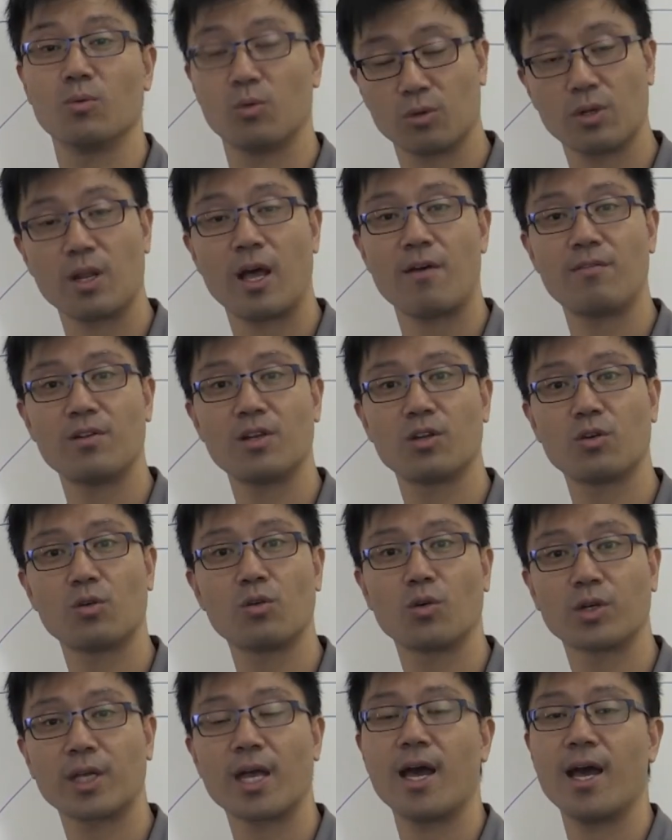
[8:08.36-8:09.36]
We'll have a little
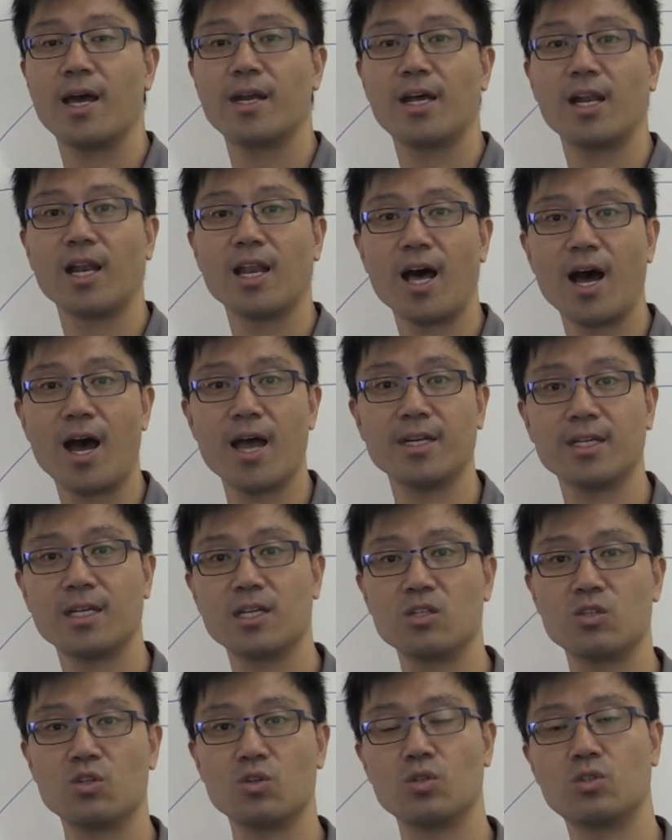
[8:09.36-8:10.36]
look at a line
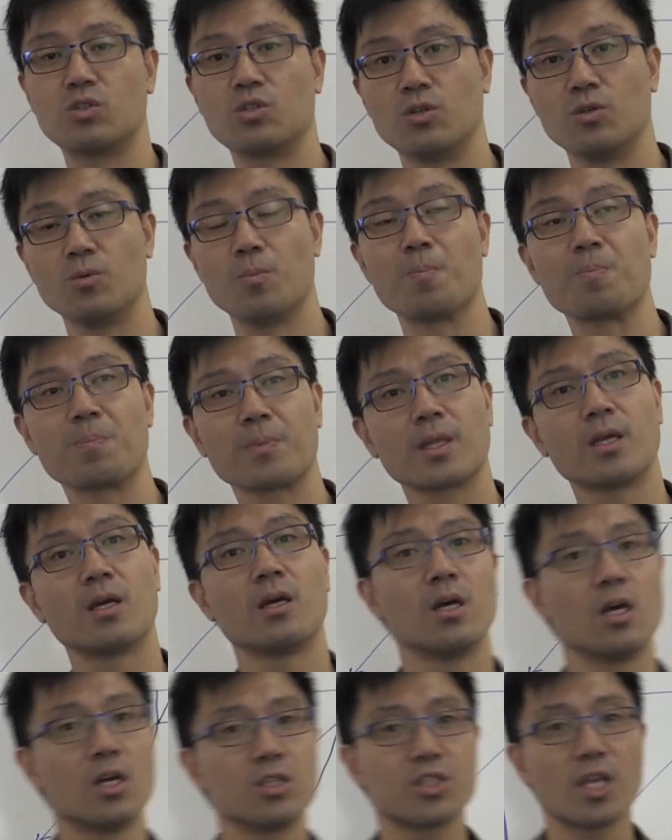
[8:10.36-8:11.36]
in U2.
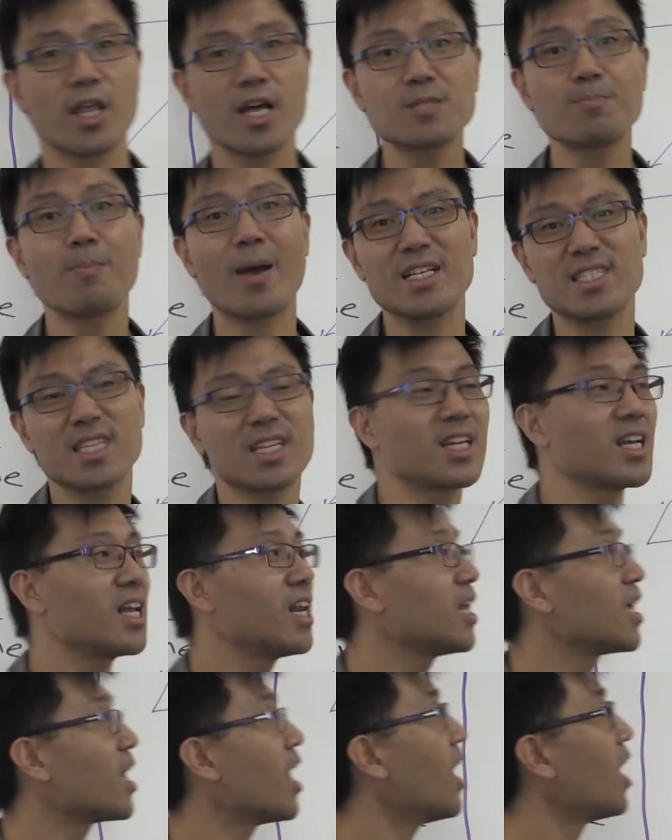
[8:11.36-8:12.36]
So that's
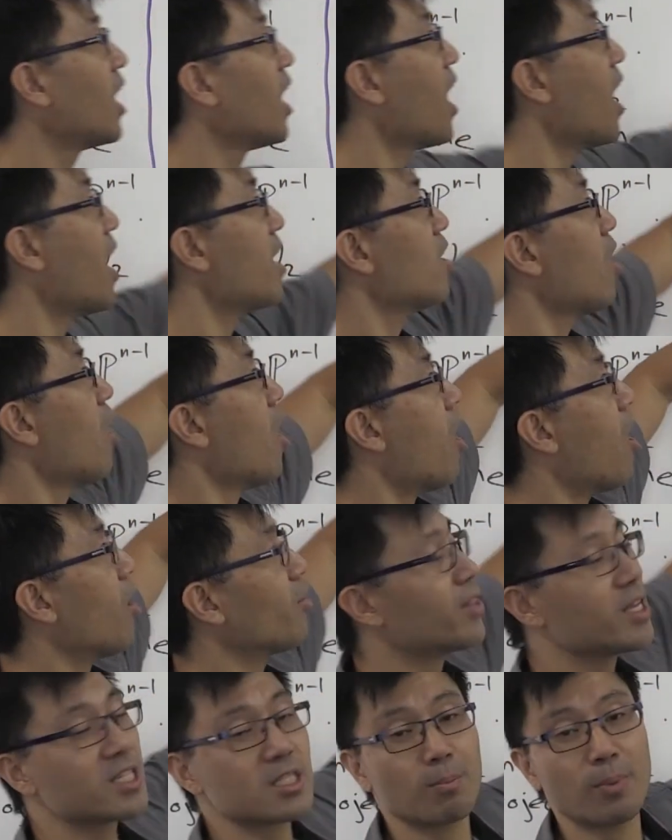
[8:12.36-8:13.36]
basically a line
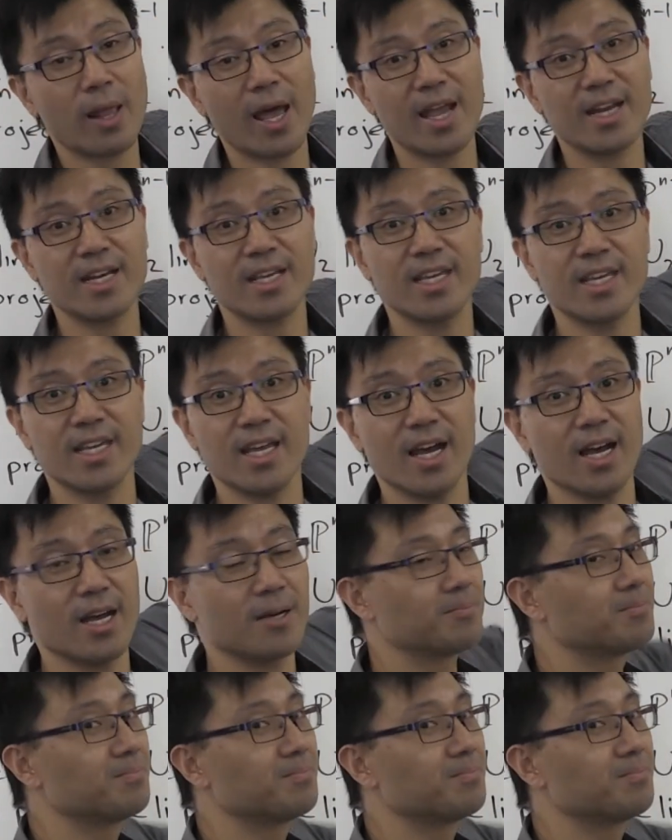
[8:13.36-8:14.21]
on this plane here.